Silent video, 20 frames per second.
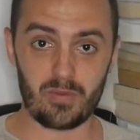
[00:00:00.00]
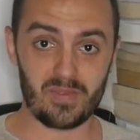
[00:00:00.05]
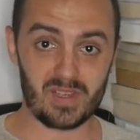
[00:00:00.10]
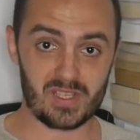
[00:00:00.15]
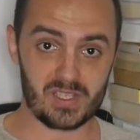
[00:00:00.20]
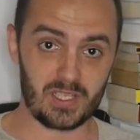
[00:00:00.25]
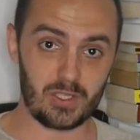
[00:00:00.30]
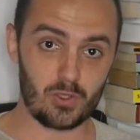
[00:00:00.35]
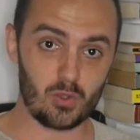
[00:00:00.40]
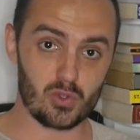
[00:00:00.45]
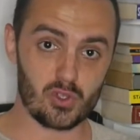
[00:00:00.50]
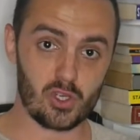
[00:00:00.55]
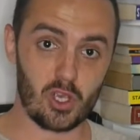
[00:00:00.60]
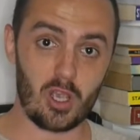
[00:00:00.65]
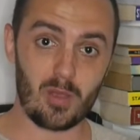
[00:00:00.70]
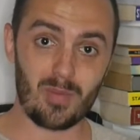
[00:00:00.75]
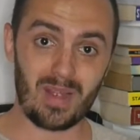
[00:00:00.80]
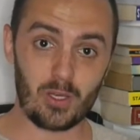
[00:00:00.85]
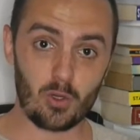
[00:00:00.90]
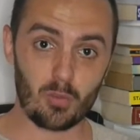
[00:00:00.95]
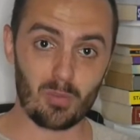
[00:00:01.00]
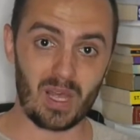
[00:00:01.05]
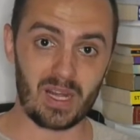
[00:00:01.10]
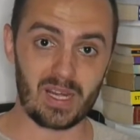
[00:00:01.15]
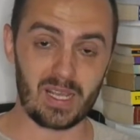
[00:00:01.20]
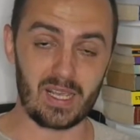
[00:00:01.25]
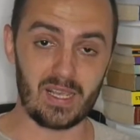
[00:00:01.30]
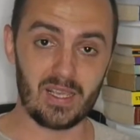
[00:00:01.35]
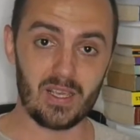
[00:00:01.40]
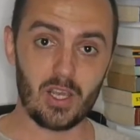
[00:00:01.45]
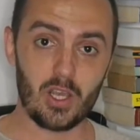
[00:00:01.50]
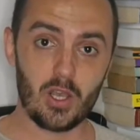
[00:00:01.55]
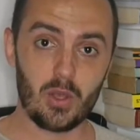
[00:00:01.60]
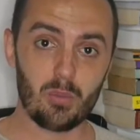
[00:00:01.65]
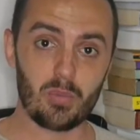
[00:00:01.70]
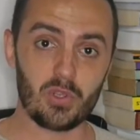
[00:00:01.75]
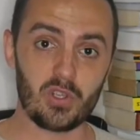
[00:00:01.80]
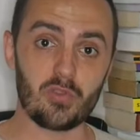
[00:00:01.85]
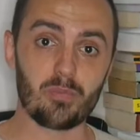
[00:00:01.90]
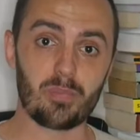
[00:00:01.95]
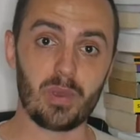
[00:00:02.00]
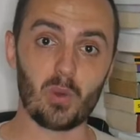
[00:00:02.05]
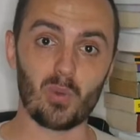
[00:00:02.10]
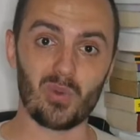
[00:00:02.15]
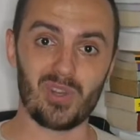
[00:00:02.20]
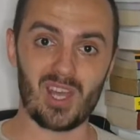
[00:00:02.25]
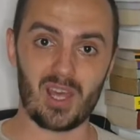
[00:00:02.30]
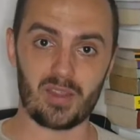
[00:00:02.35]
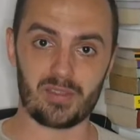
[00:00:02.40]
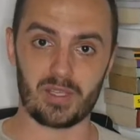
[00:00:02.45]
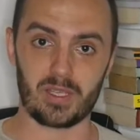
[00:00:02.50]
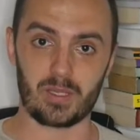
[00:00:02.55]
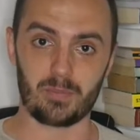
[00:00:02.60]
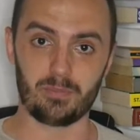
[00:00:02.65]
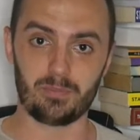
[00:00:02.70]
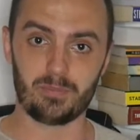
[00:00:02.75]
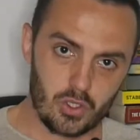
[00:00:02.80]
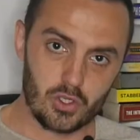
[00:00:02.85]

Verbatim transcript: investing your time and your money, but you've built nothing.